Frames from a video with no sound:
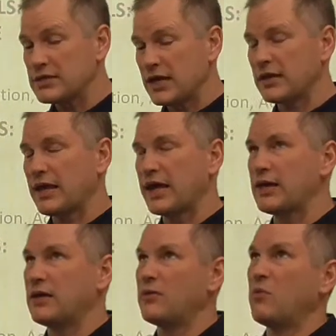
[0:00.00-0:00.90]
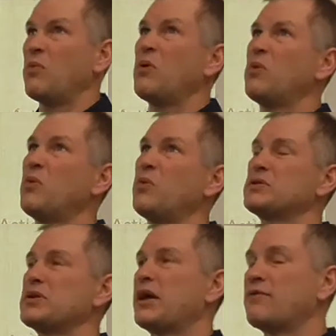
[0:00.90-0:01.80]
take that, and whoa,
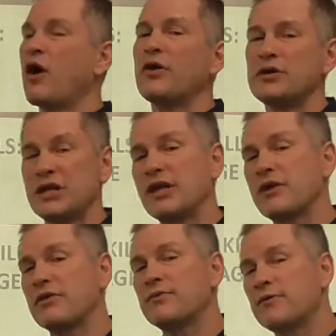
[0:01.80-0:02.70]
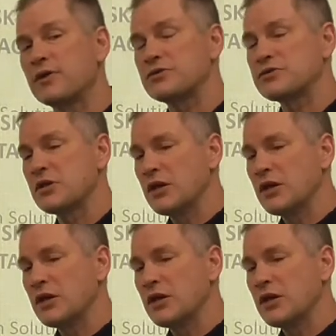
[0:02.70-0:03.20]
it's kind of hard to hear at first,